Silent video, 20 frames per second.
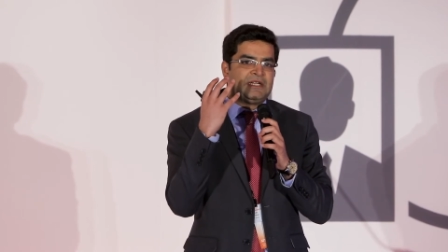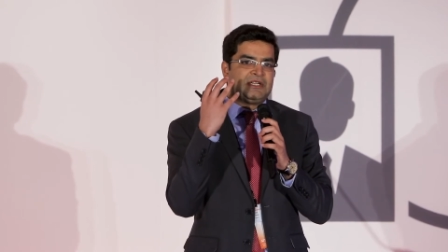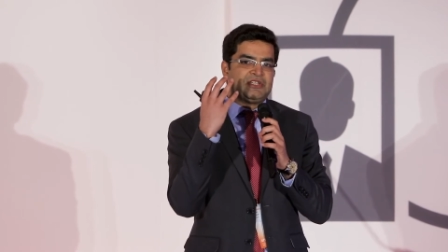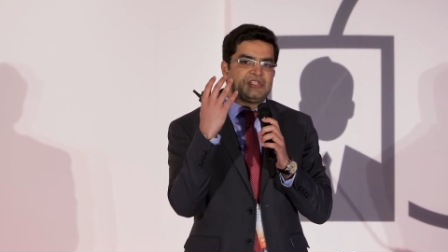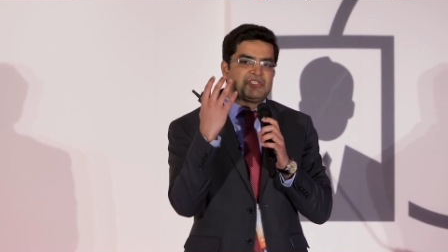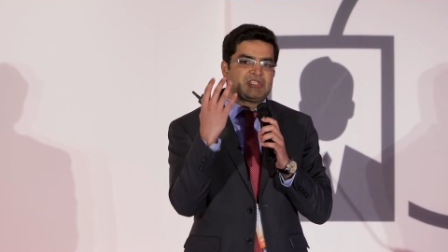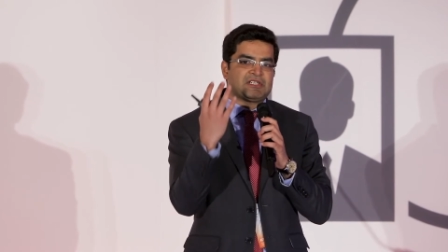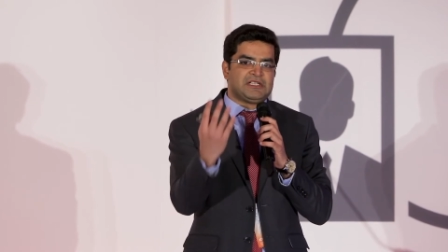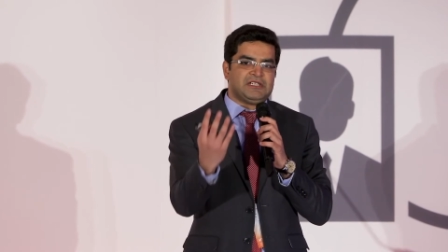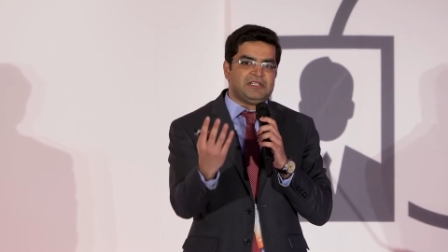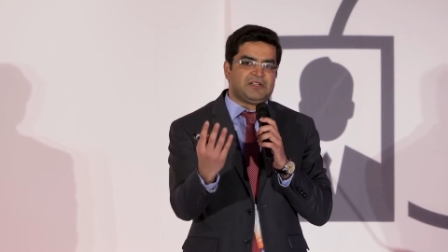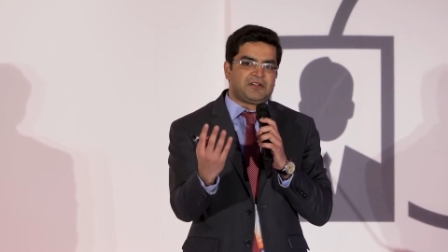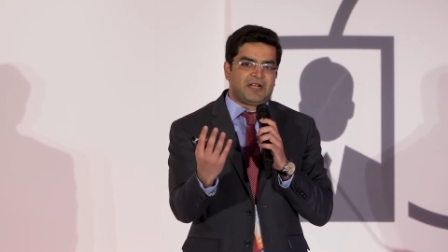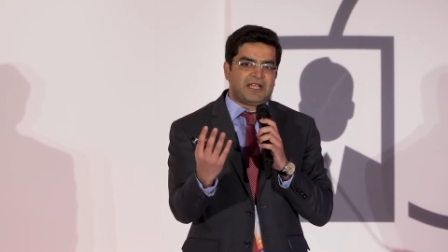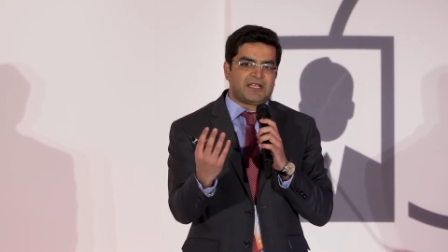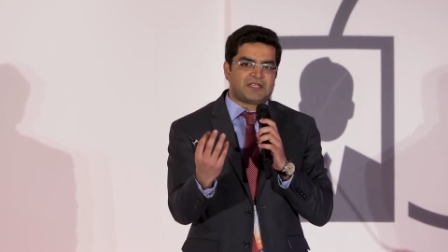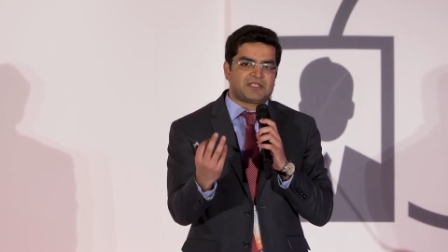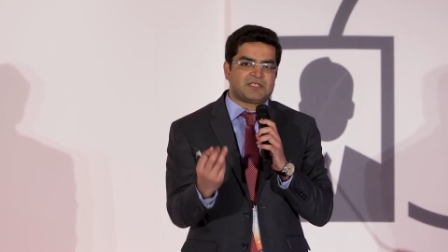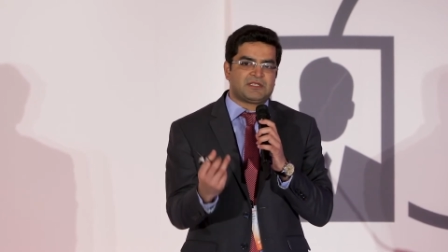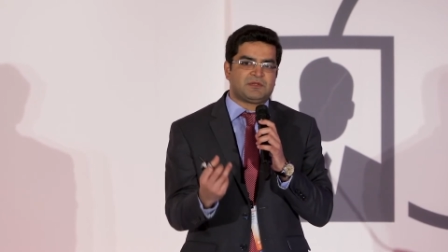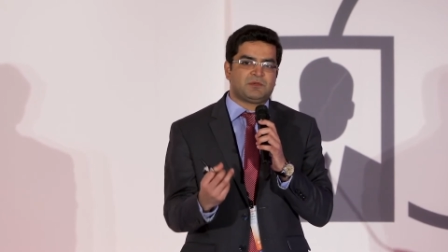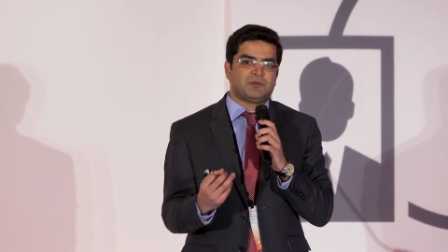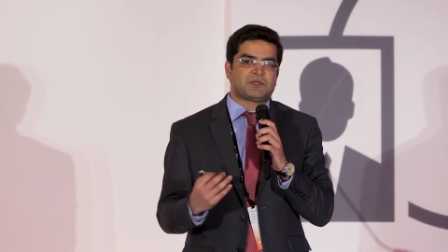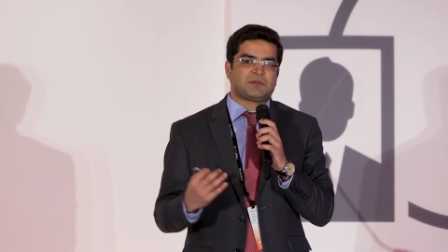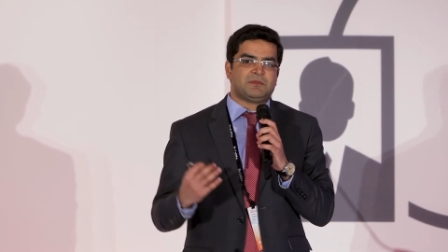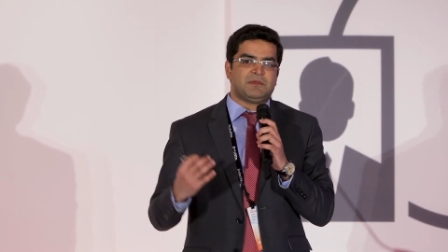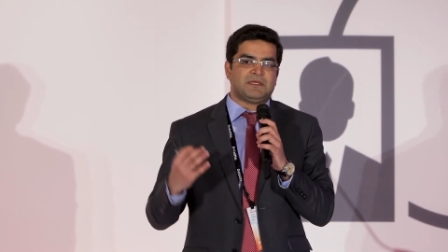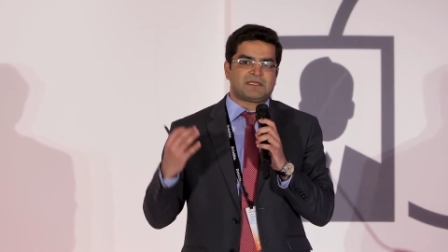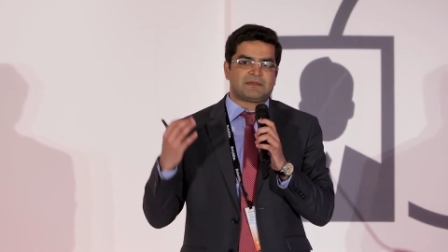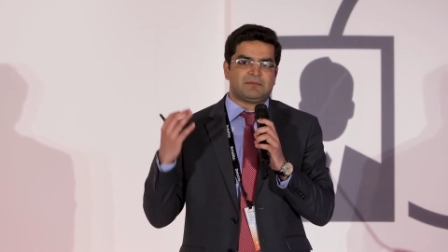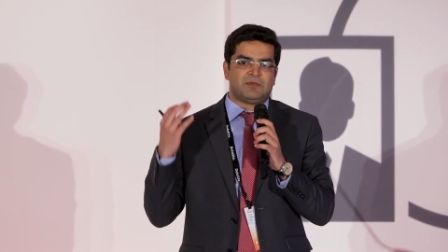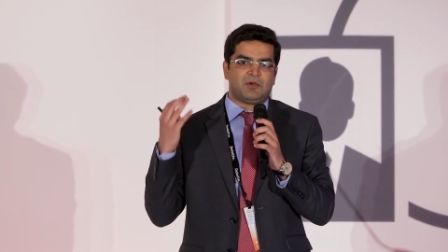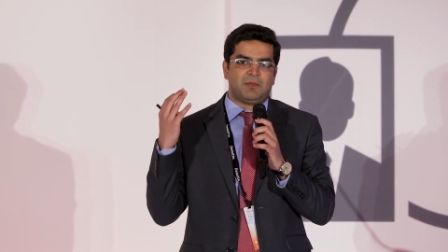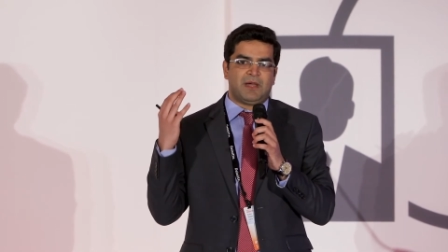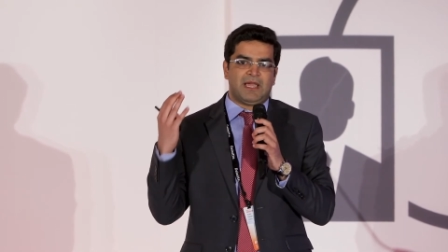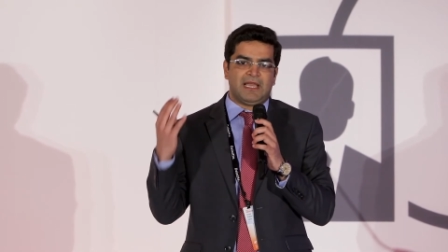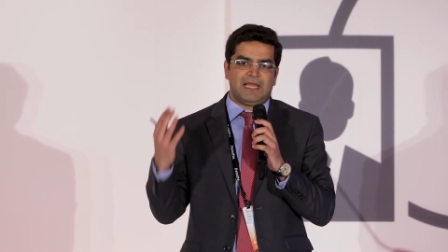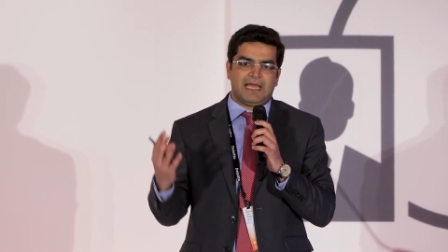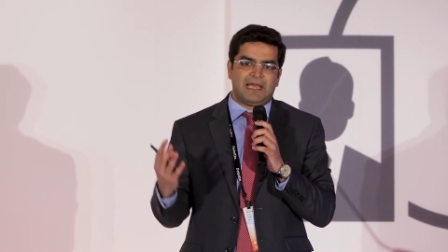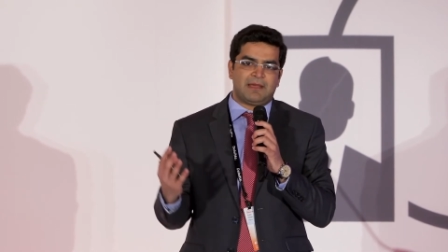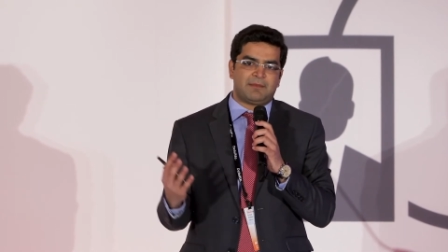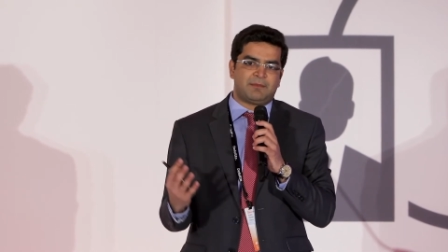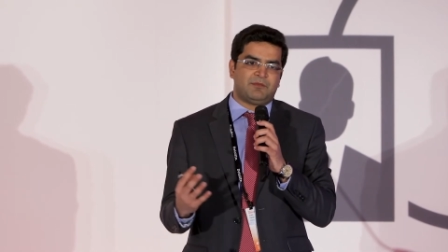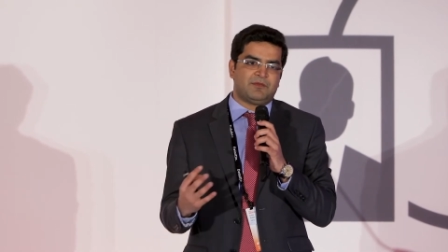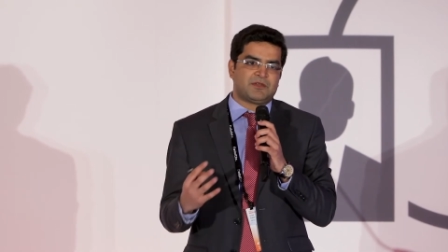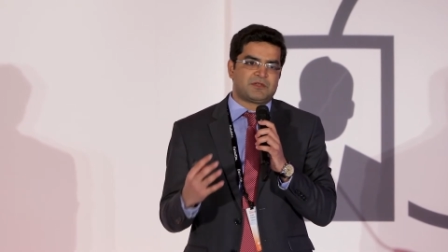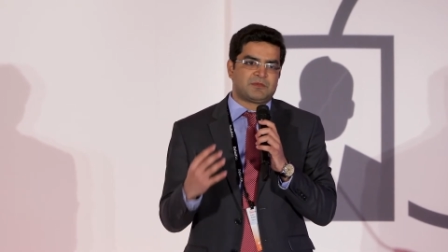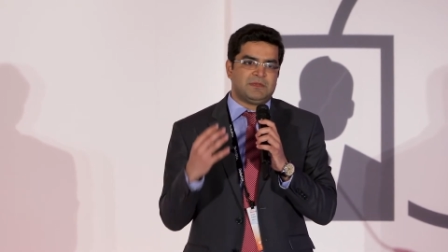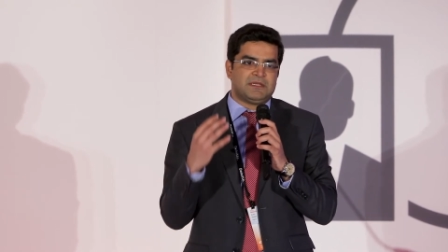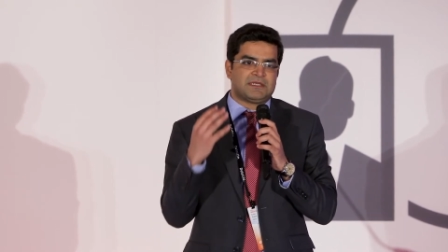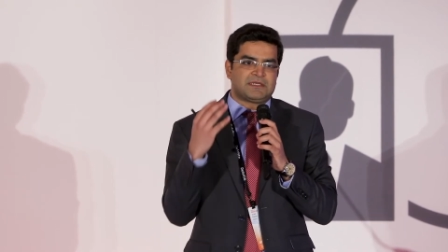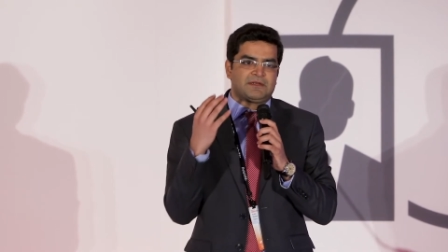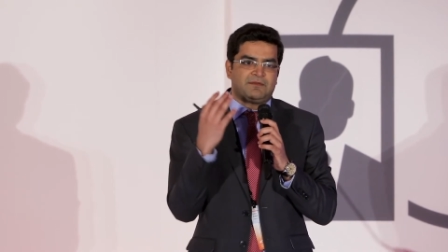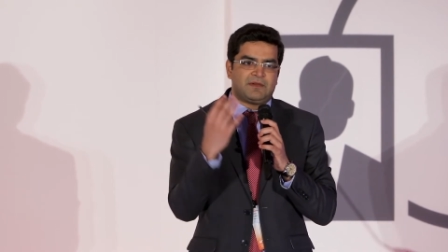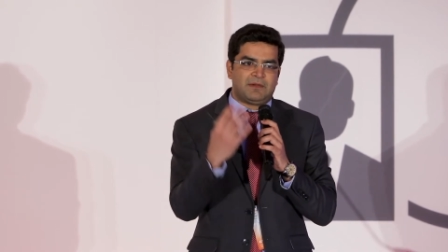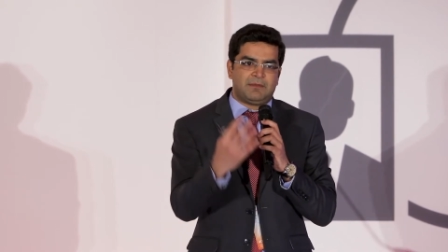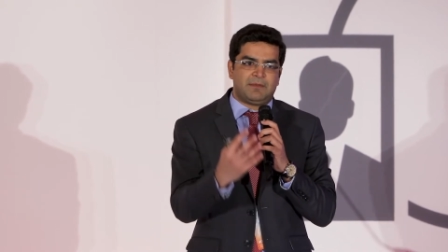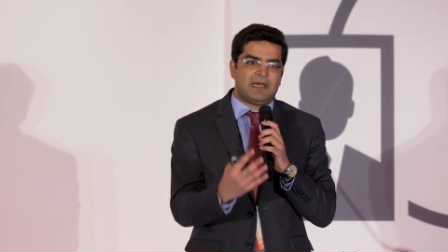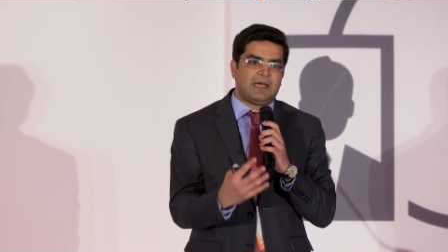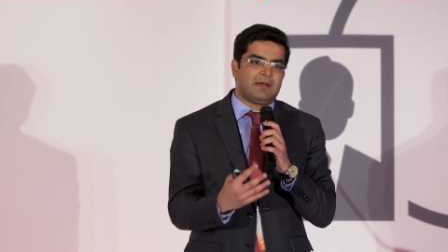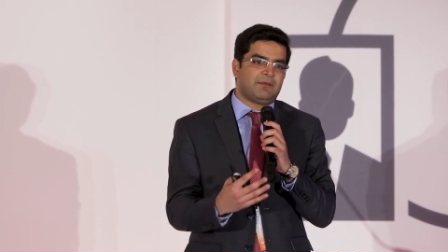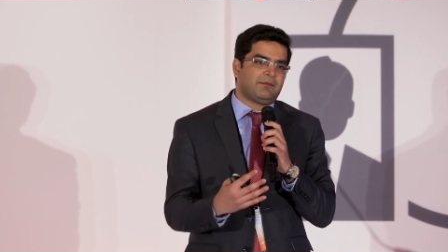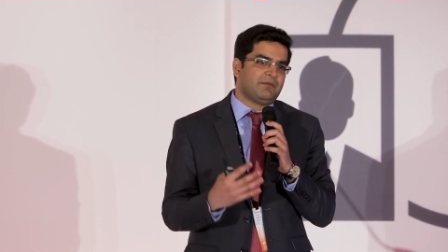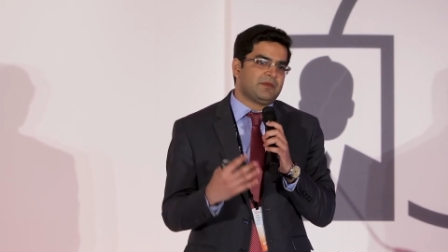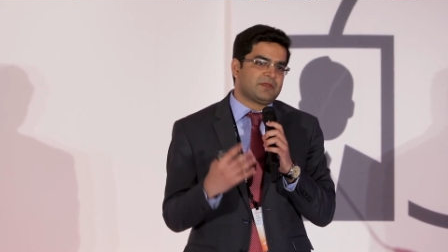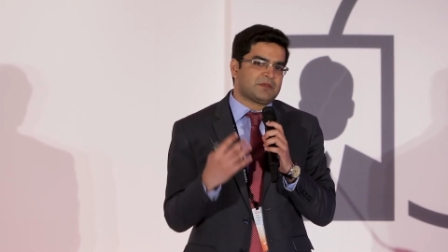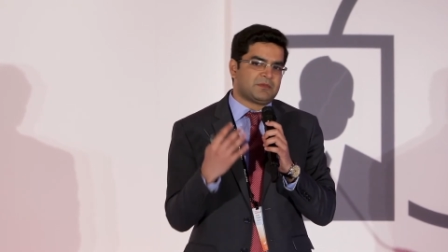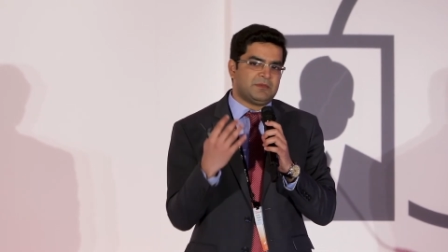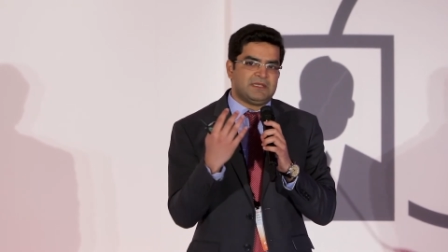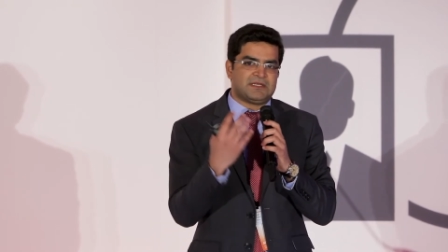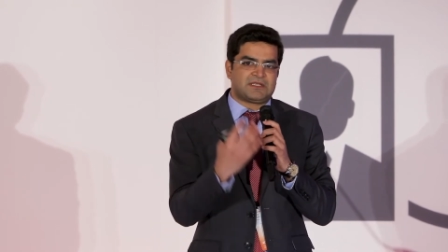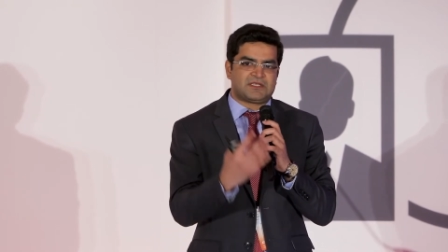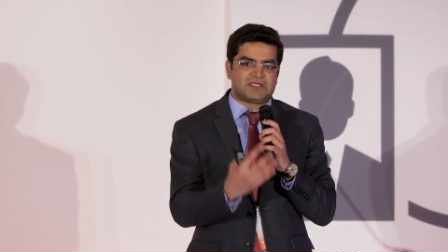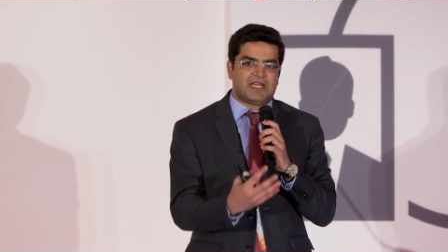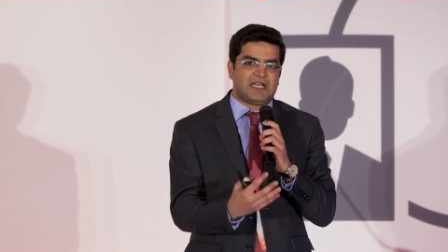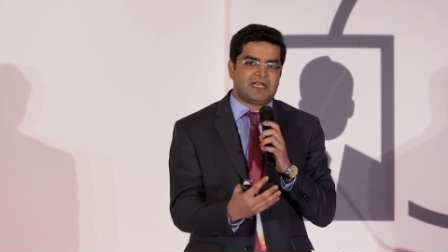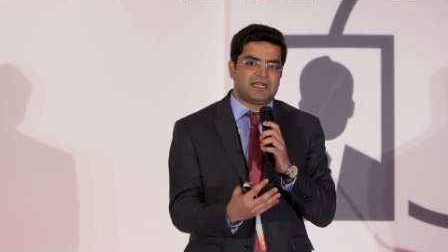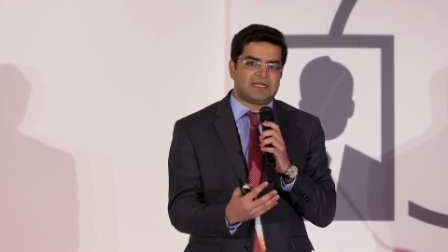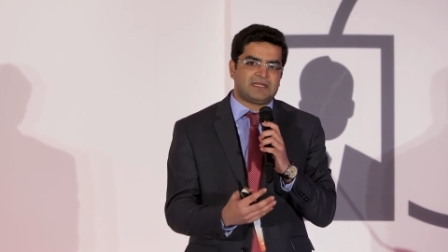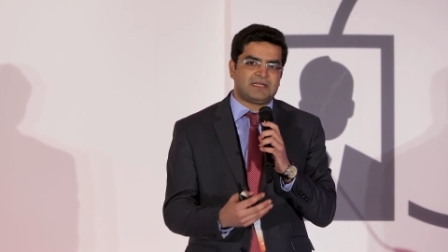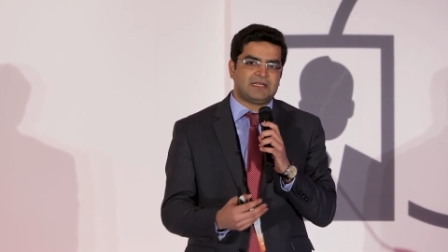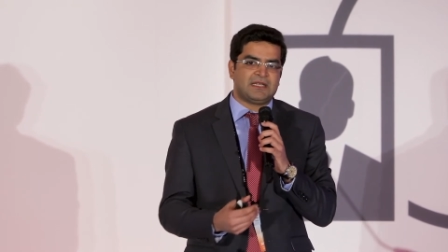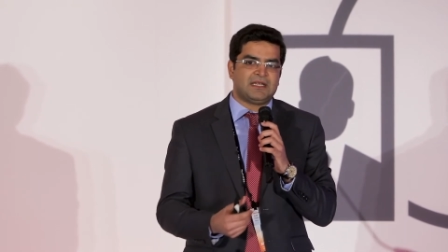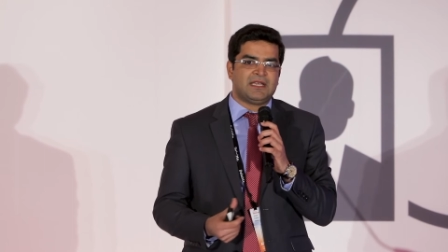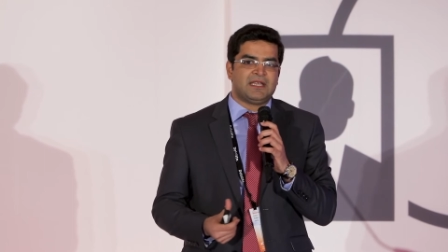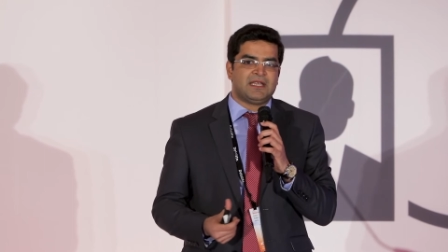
digital interaction, which means a mobile app, which means a web app, which means chat,